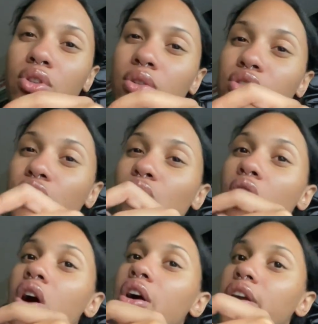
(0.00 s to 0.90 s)
It's so
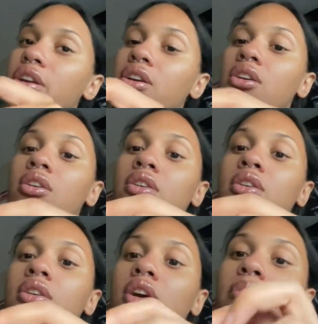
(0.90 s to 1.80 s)
hard
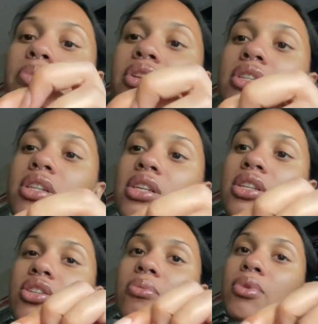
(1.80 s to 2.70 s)
compared to these.
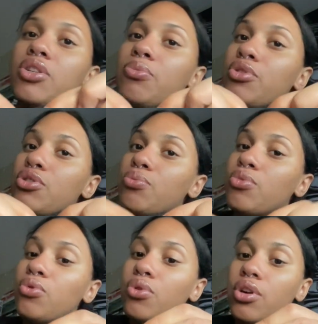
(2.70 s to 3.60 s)
These are much more
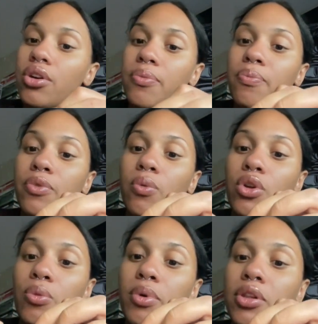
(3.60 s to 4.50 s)
smoother. When you
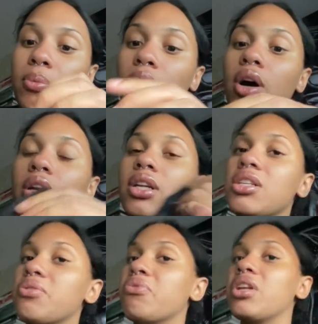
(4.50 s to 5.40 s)
put them on, it
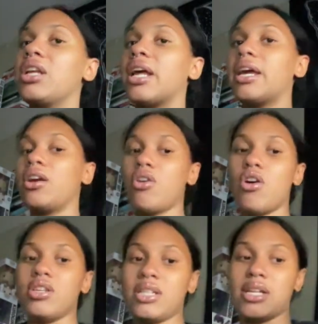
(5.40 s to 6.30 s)
doesn't really like
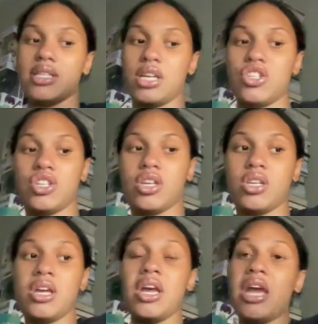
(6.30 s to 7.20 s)
cause that tension.
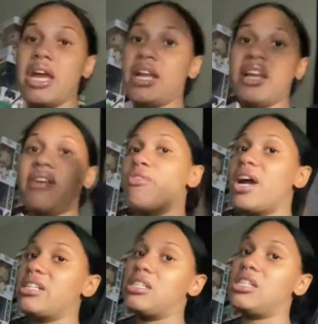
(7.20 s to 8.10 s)
And I never
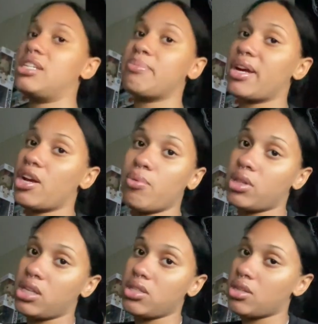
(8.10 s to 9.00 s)
had to tease my hair with
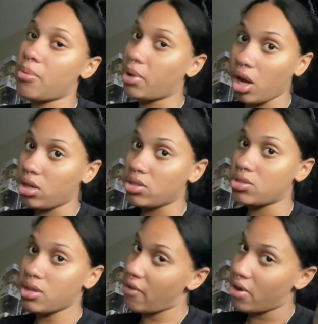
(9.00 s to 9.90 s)
these, I'll be honest.
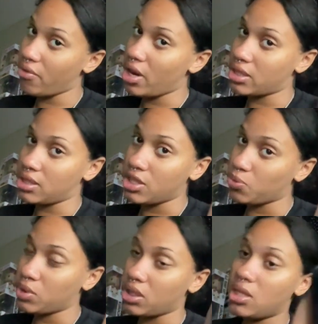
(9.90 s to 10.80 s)
I never had to tease
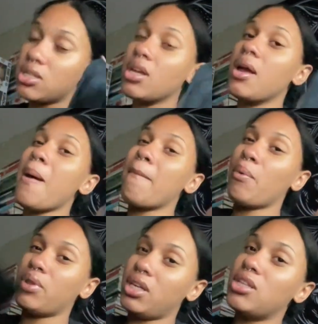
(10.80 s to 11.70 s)
with these, but
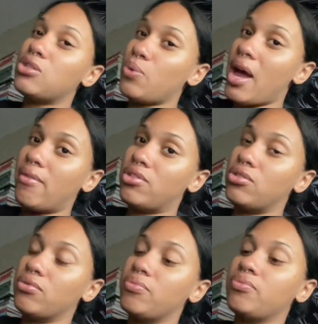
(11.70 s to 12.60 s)
with these you have
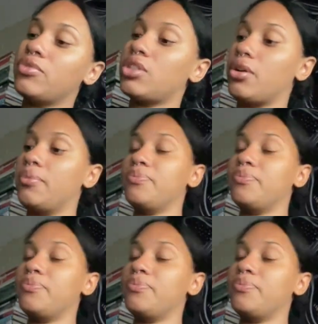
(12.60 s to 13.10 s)
to. So